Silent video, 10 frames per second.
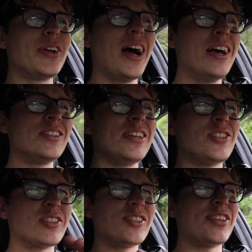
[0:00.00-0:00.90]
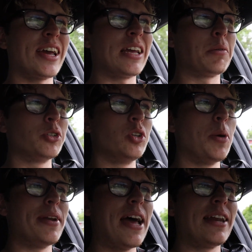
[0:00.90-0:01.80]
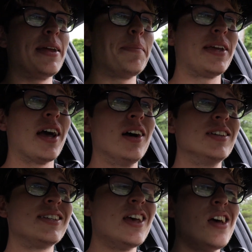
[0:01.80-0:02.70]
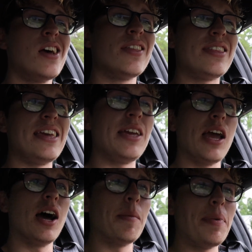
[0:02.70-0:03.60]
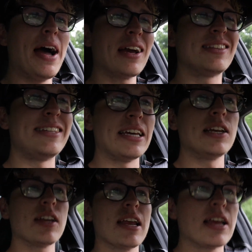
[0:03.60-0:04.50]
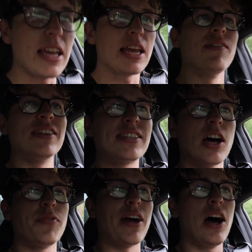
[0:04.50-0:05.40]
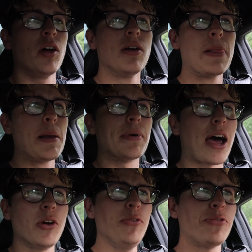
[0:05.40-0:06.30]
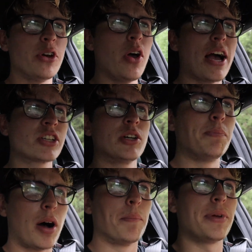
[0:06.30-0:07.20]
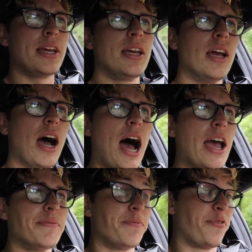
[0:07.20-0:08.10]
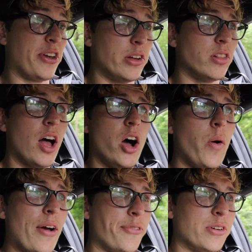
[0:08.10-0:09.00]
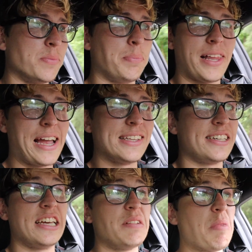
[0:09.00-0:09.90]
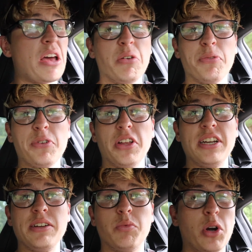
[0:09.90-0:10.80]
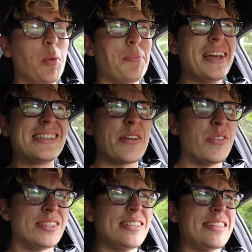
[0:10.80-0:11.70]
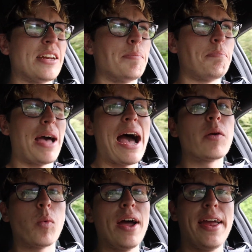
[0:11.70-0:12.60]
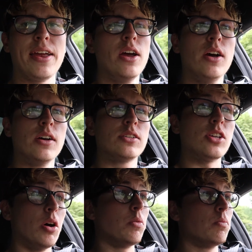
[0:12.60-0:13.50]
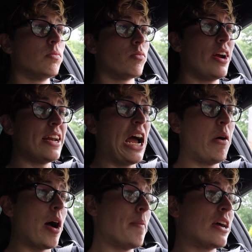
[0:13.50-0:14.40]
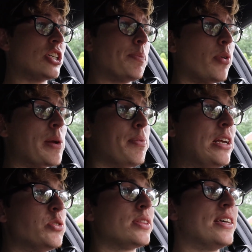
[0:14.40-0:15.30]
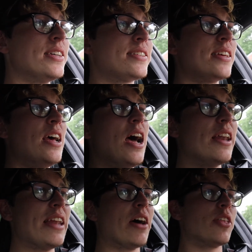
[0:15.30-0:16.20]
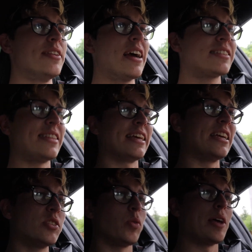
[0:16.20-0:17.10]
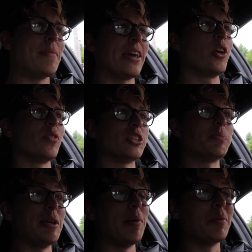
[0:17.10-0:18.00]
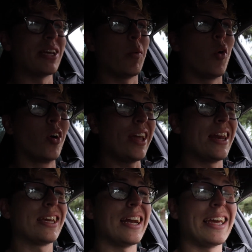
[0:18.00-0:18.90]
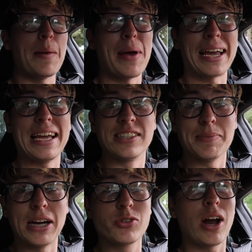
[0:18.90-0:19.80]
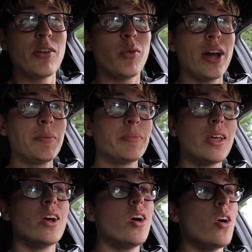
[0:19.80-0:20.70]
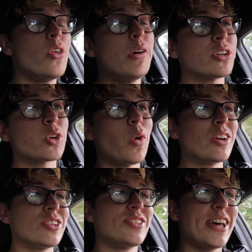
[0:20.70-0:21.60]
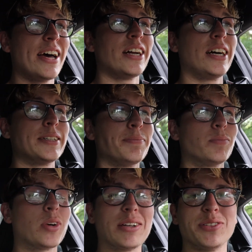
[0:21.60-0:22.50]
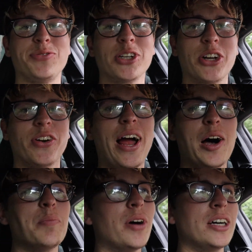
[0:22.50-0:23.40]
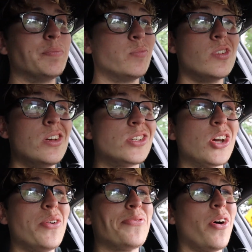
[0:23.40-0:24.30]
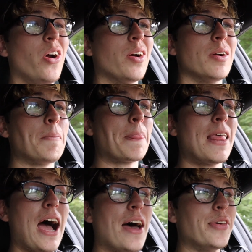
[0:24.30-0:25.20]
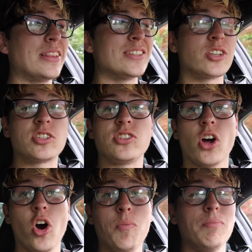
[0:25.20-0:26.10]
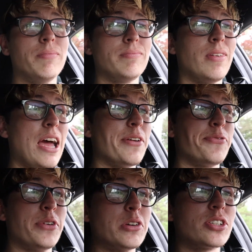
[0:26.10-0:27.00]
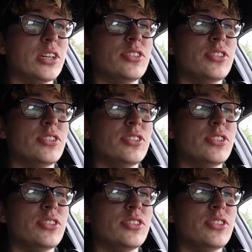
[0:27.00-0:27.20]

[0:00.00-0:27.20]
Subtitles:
guys in just a second. I'm gonna do a little bit edit because the back did even itself out, but I don't feel extra bumpy. I feel low, I feel planted. I don't feel any real big differences in a bad way. So right now I'm actually pretty pleased with this. Now the next thing is, will I make it over the speed bumps at work, and can I get back into my driveway? Those are questions that we're gonna have to figure out, but so far I think this looks dope. It feels good